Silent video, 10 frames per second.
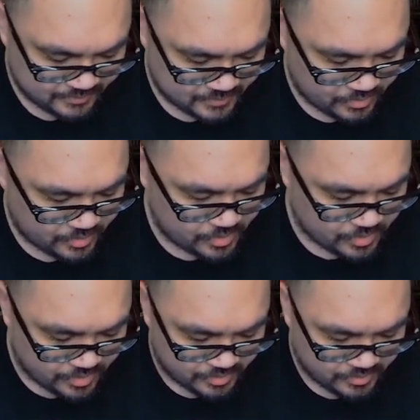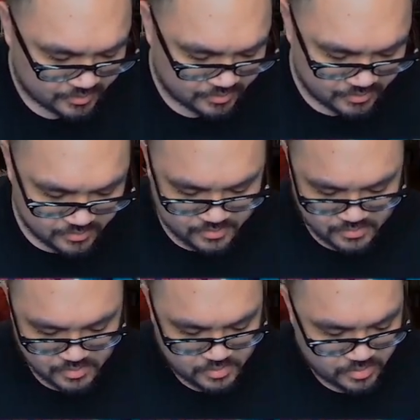Cool.
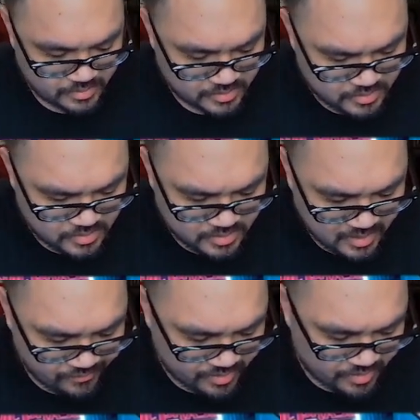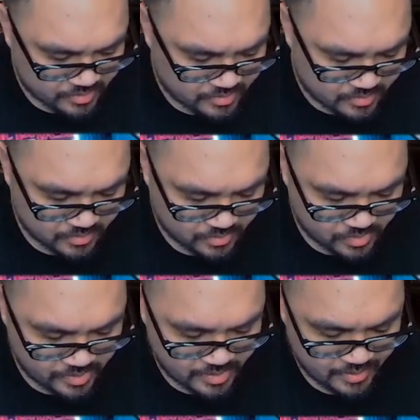So let's see if I could
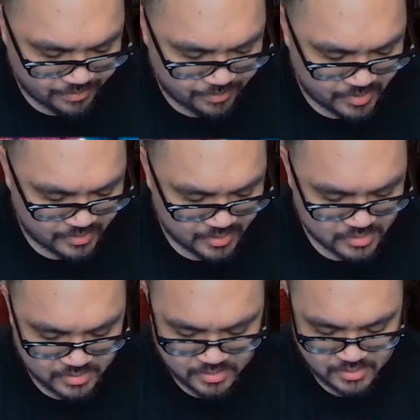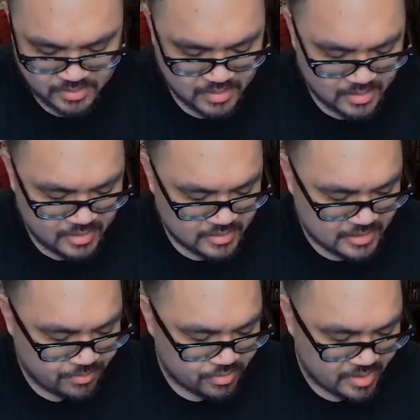go ahead and
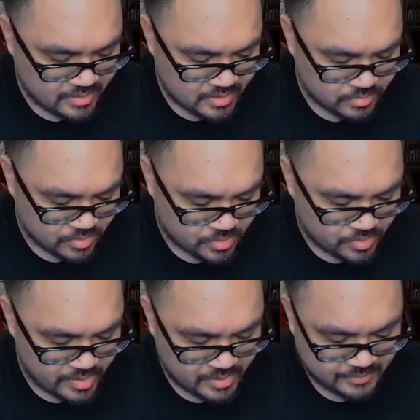separate these real quick.